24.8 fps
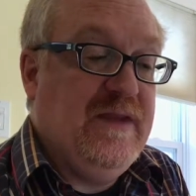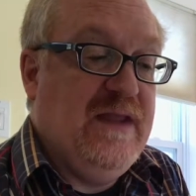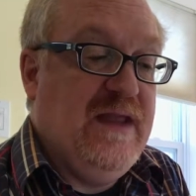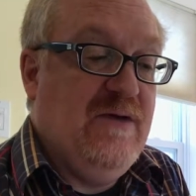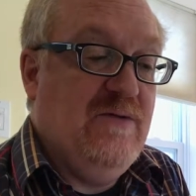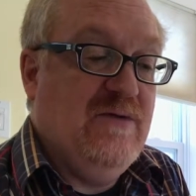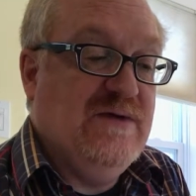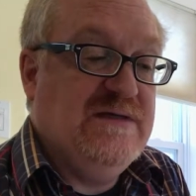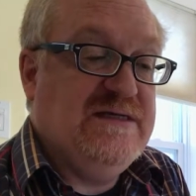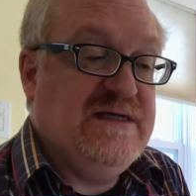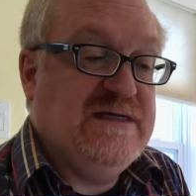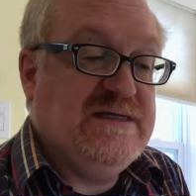
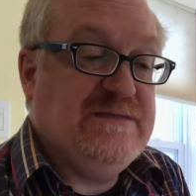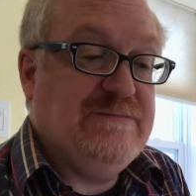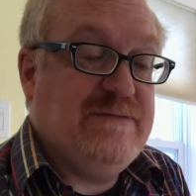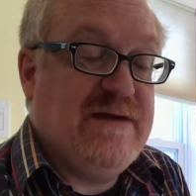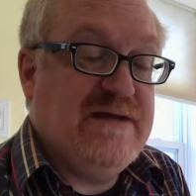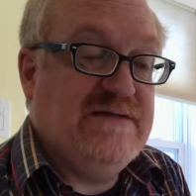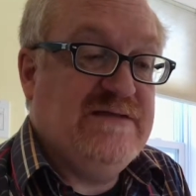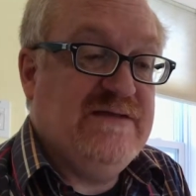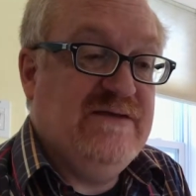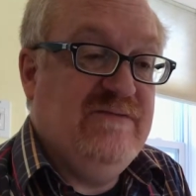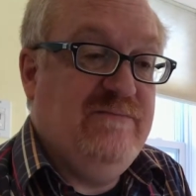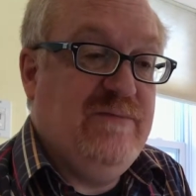it was
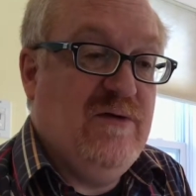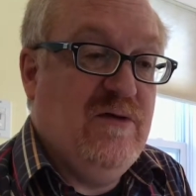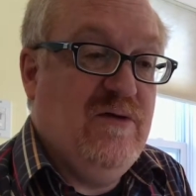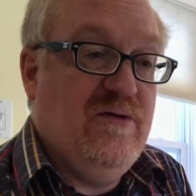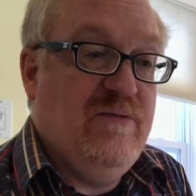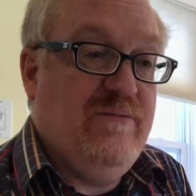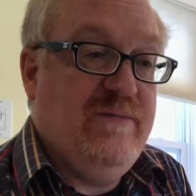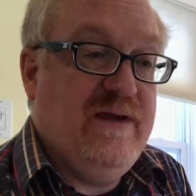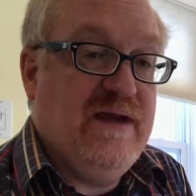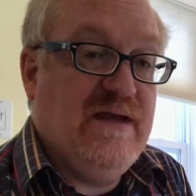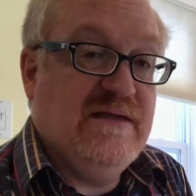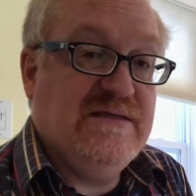expensive
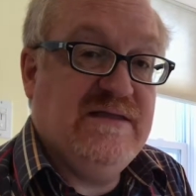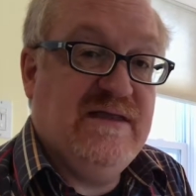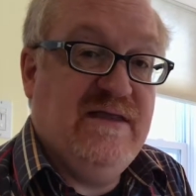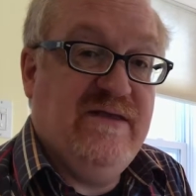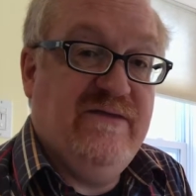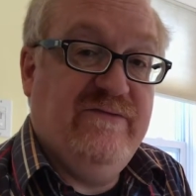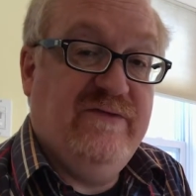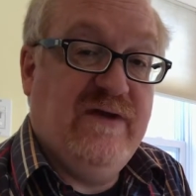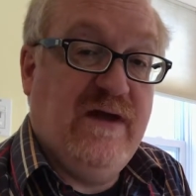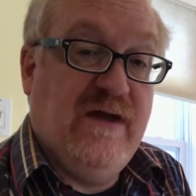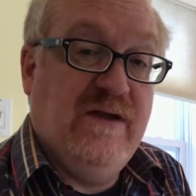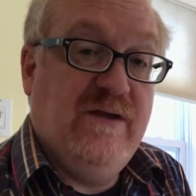both because of
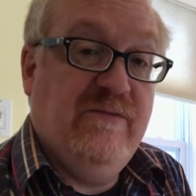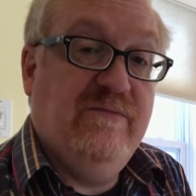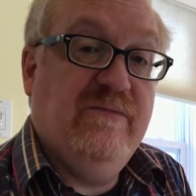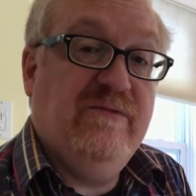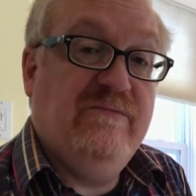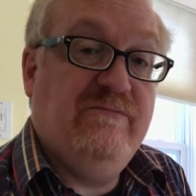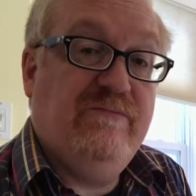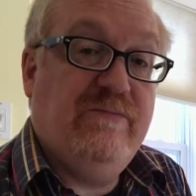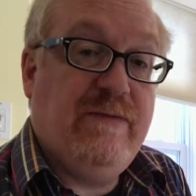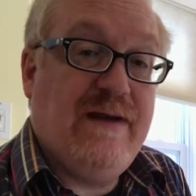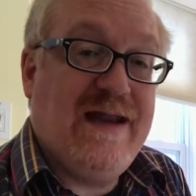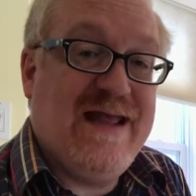the volume
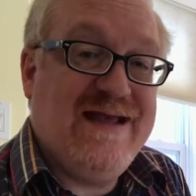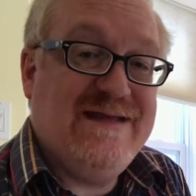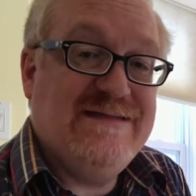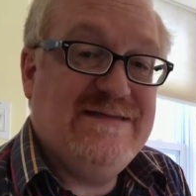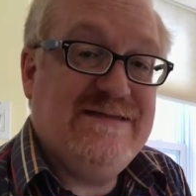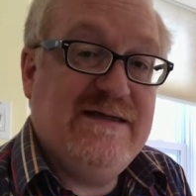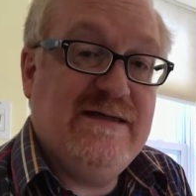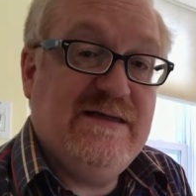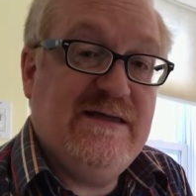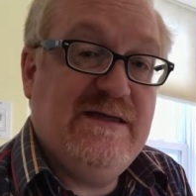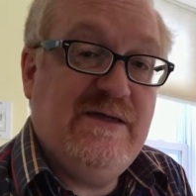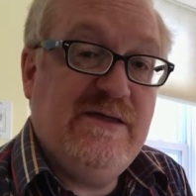of
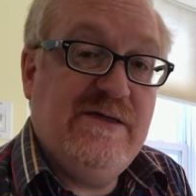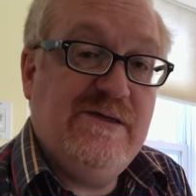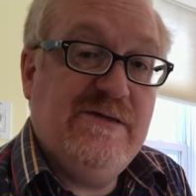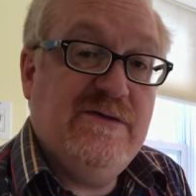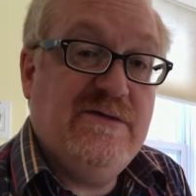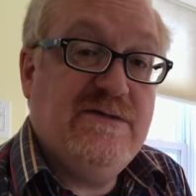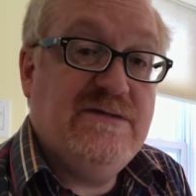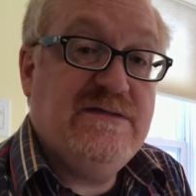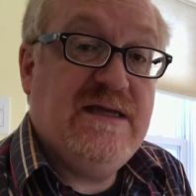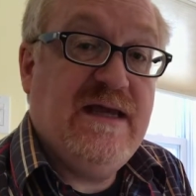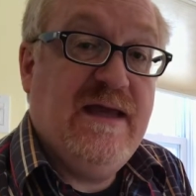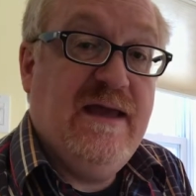plastic
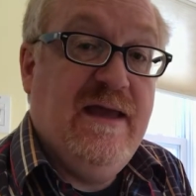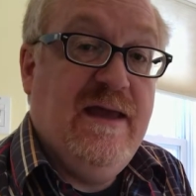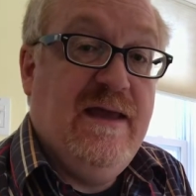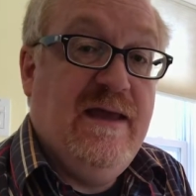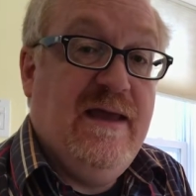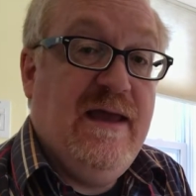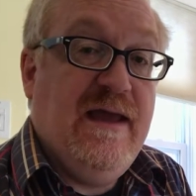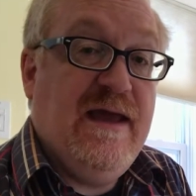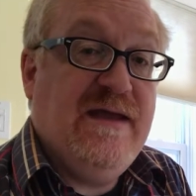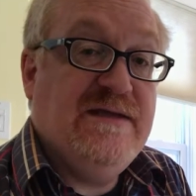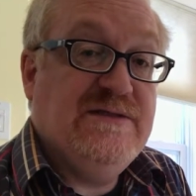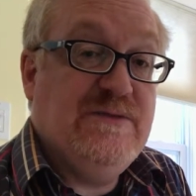used
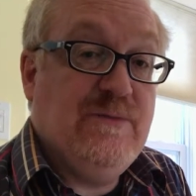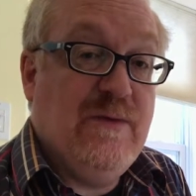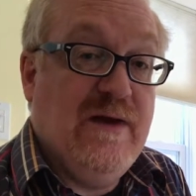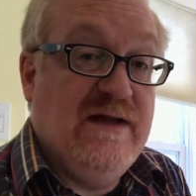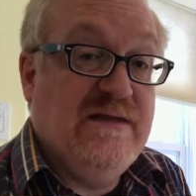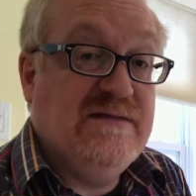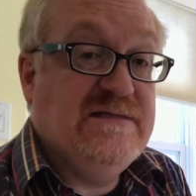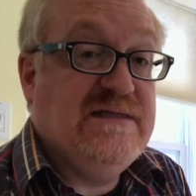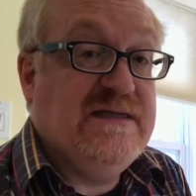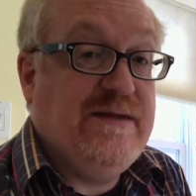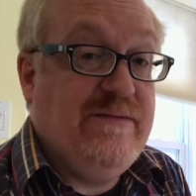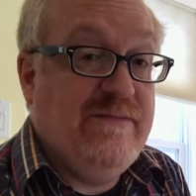as
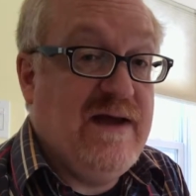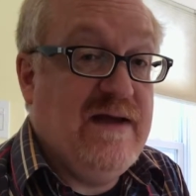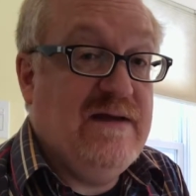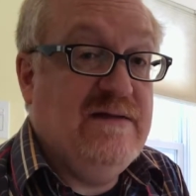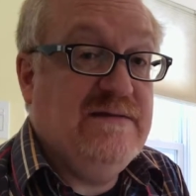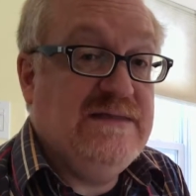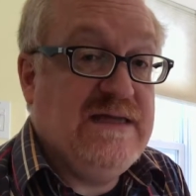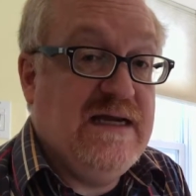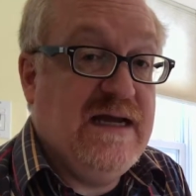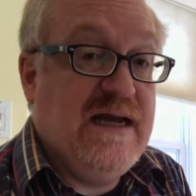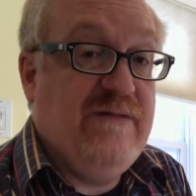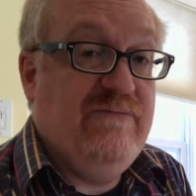well as the amount
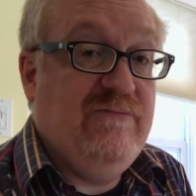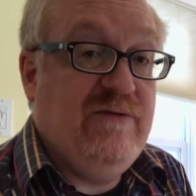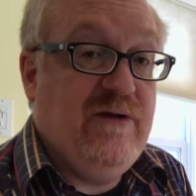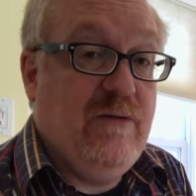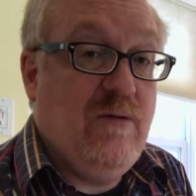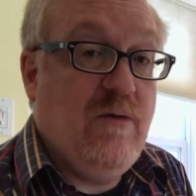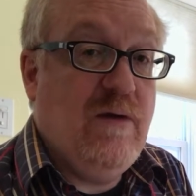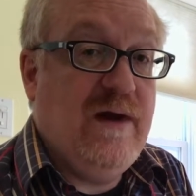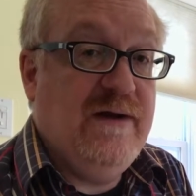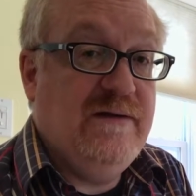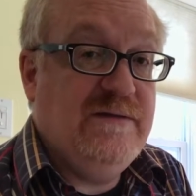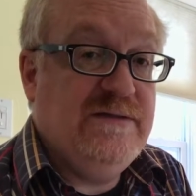of time
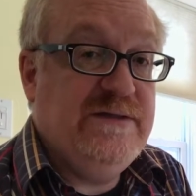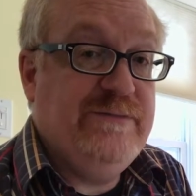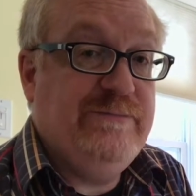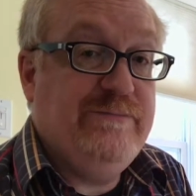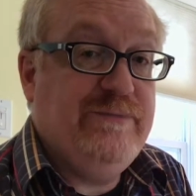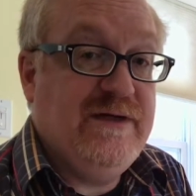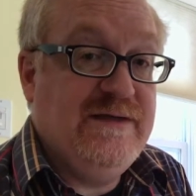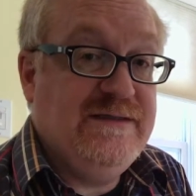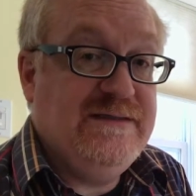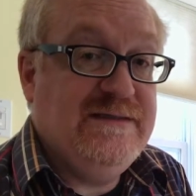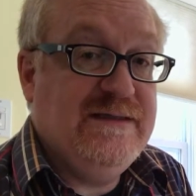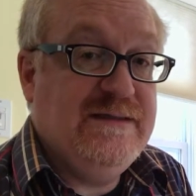required to
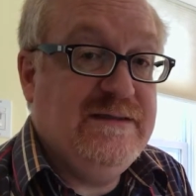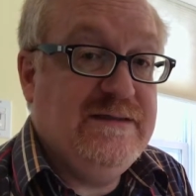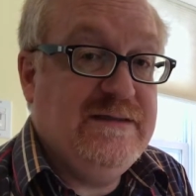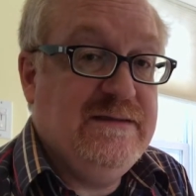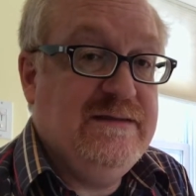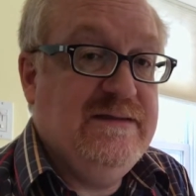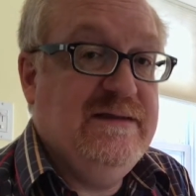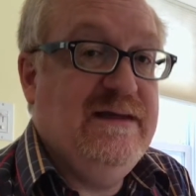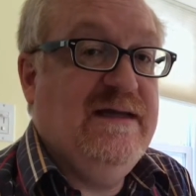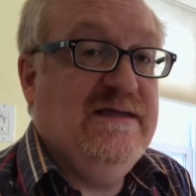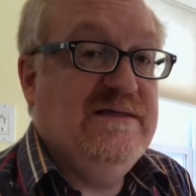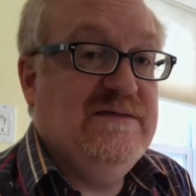print it.
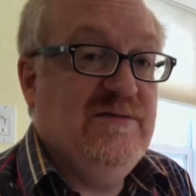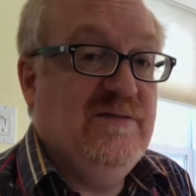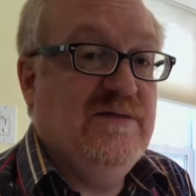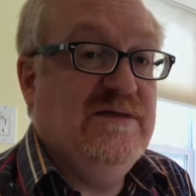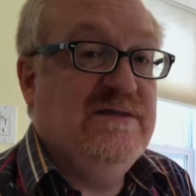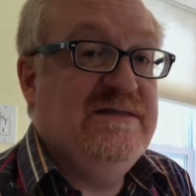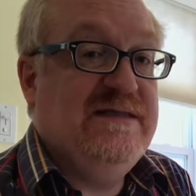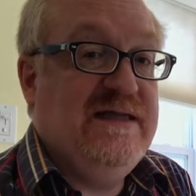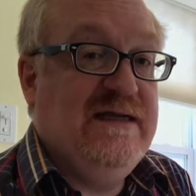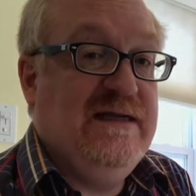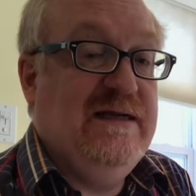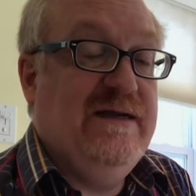As we'll
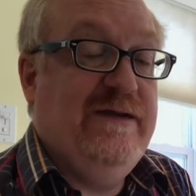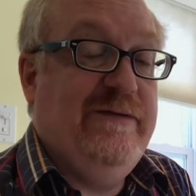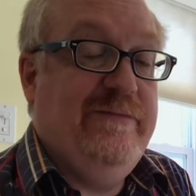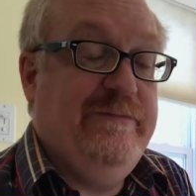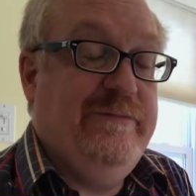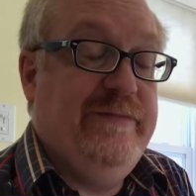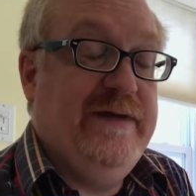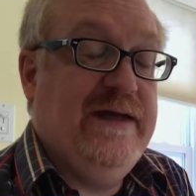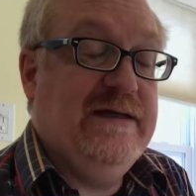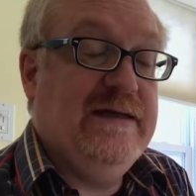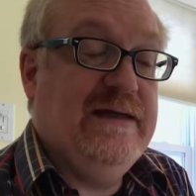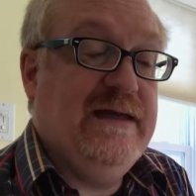see a little
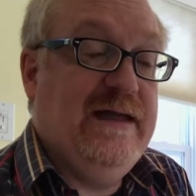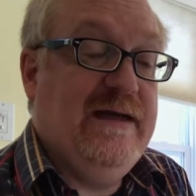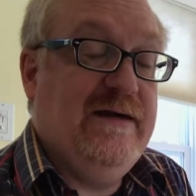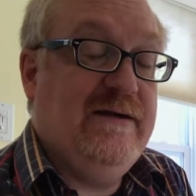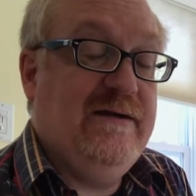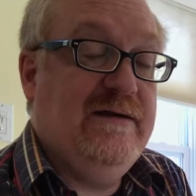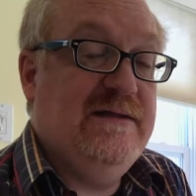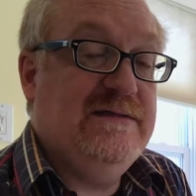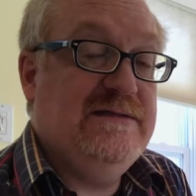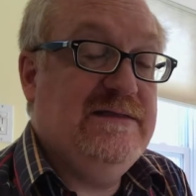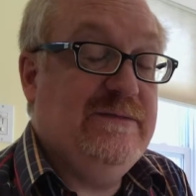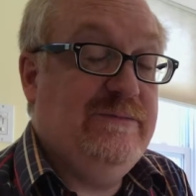bit
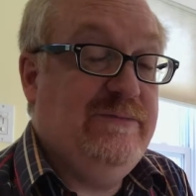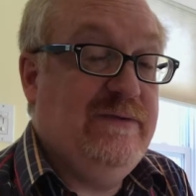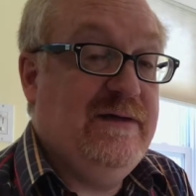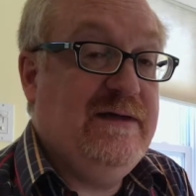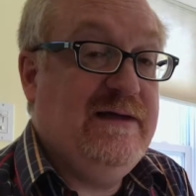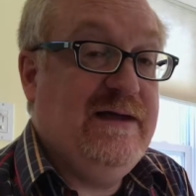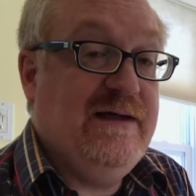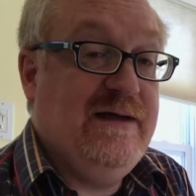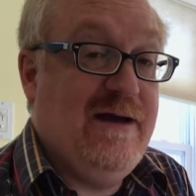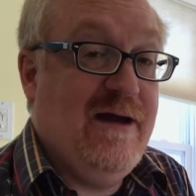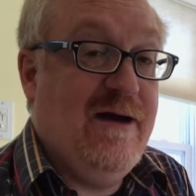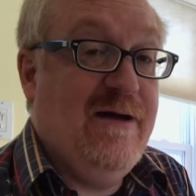later, it's a
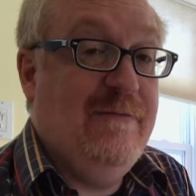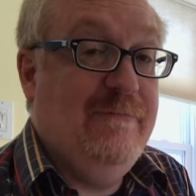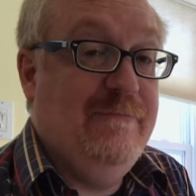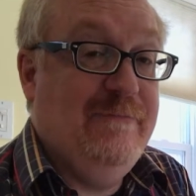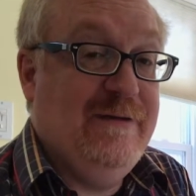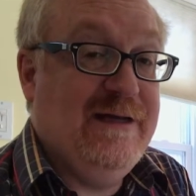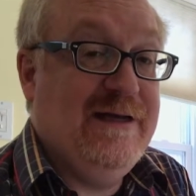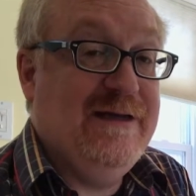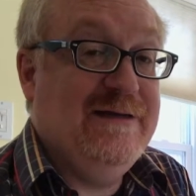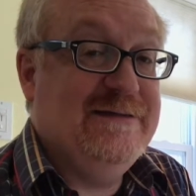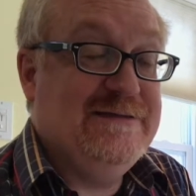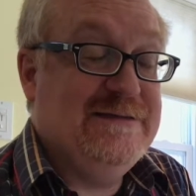pretty
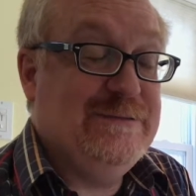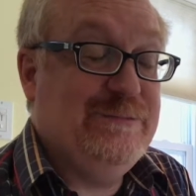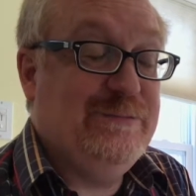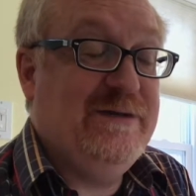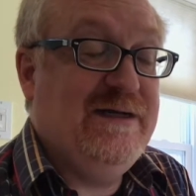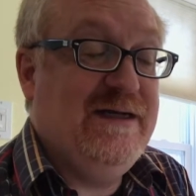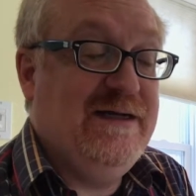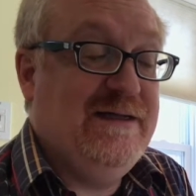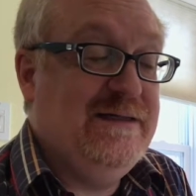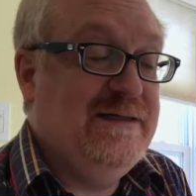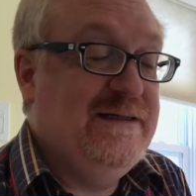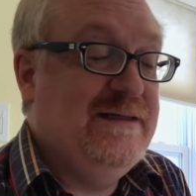complex
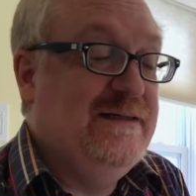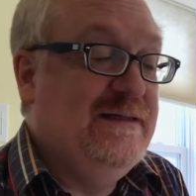print.